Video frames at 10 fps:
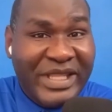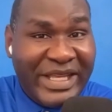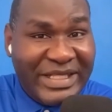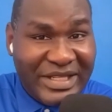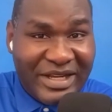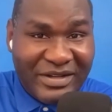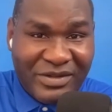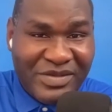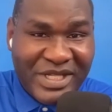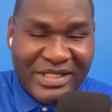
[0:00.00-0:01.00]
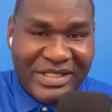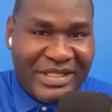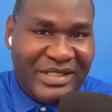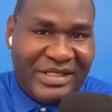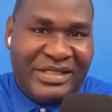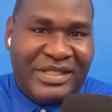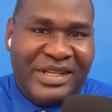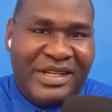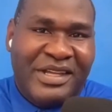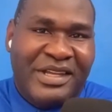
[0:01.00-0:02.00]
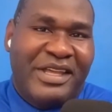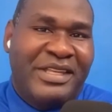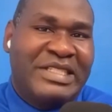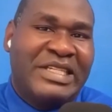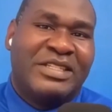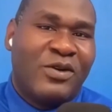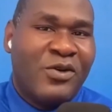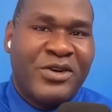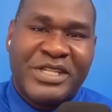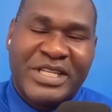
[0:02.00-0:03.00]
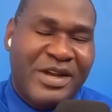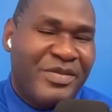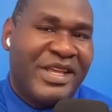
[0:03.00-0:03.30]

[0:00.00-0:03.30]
that side of the business because it's just orders coming